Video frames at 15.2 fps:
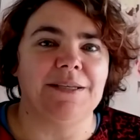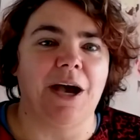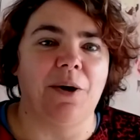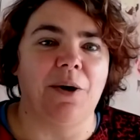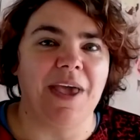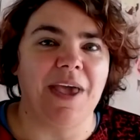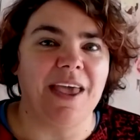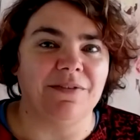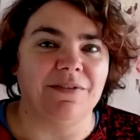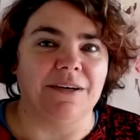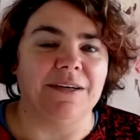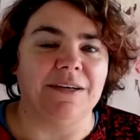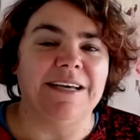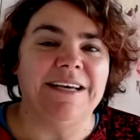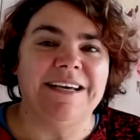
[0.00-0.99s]

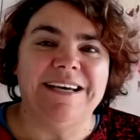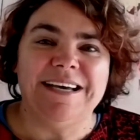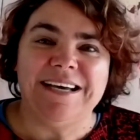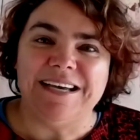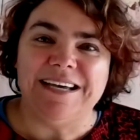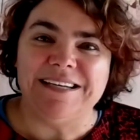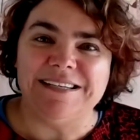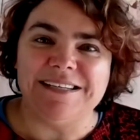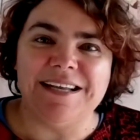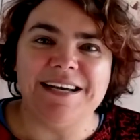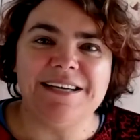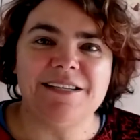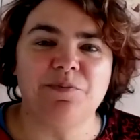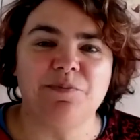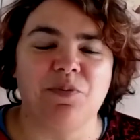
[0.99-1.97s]
However, in
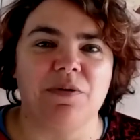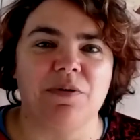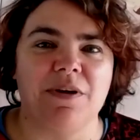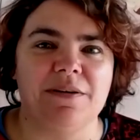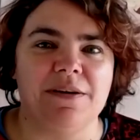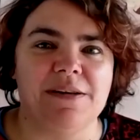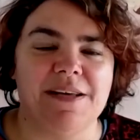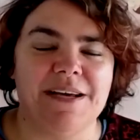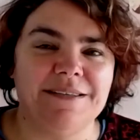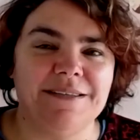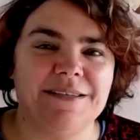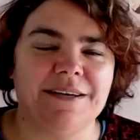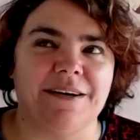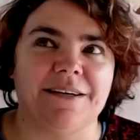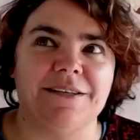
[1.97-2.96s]

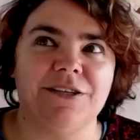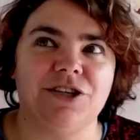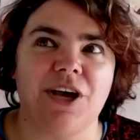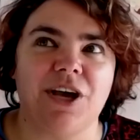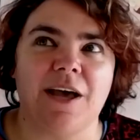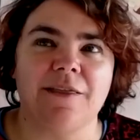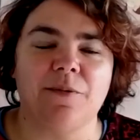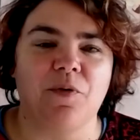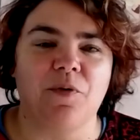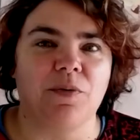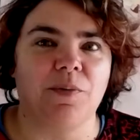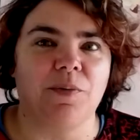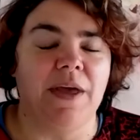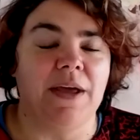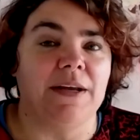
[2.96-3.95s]
Elaine's case, she had the
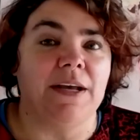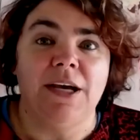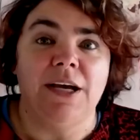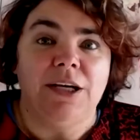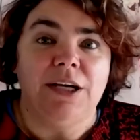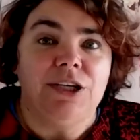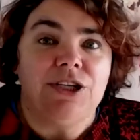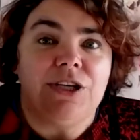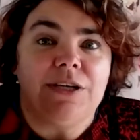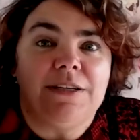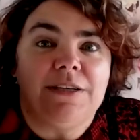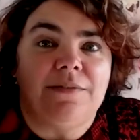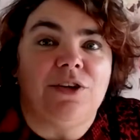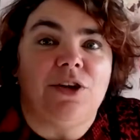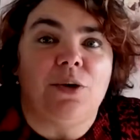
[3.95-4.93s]
problem that she didn't
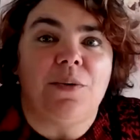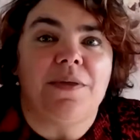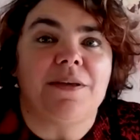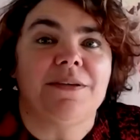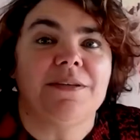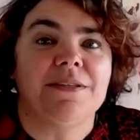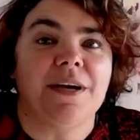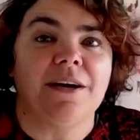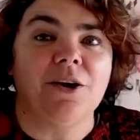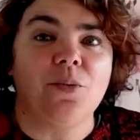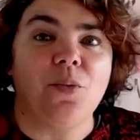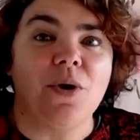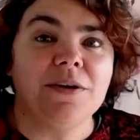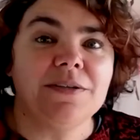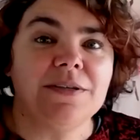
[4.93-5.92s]
even know where the designer
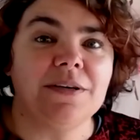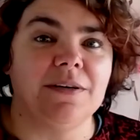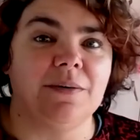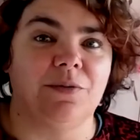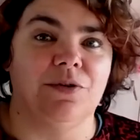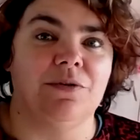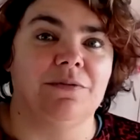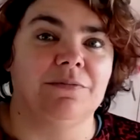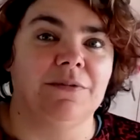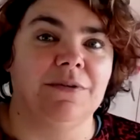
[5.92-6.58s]
was anymore.